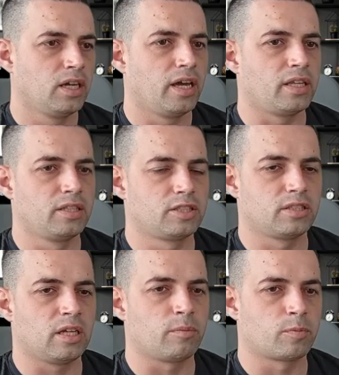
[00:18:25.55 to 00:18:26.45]
and this
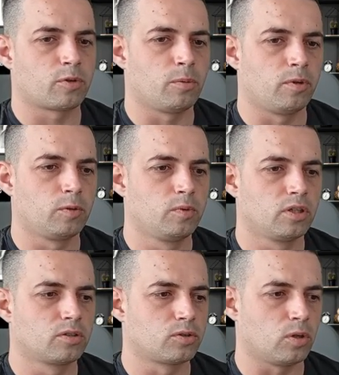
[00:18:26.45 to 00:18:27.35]
number probably will
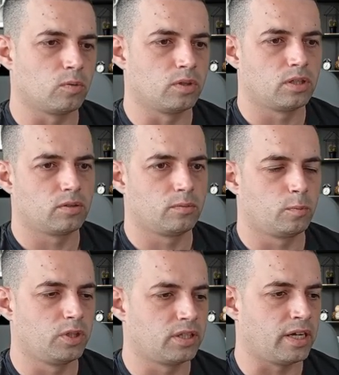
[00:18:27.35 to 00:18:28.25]
grow
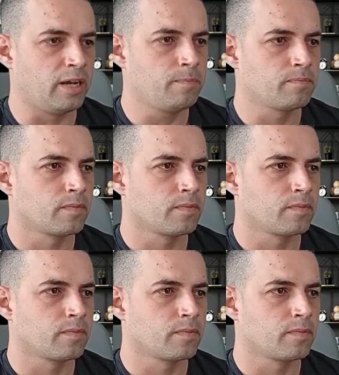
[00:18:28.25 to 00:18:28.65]
with time.